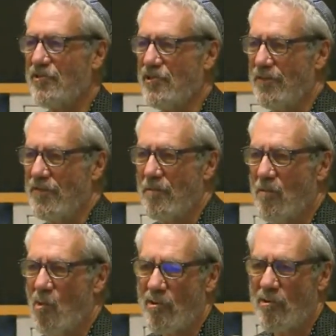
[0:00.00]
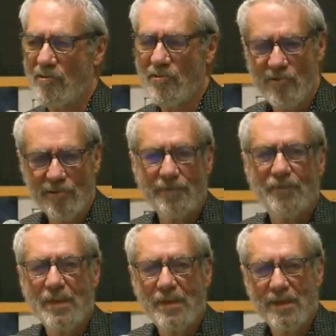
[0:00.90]
of the Mourners.
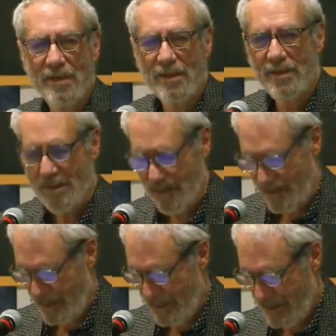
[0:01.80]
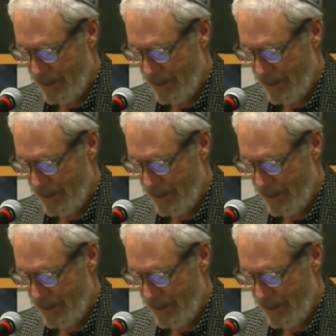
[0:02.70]
And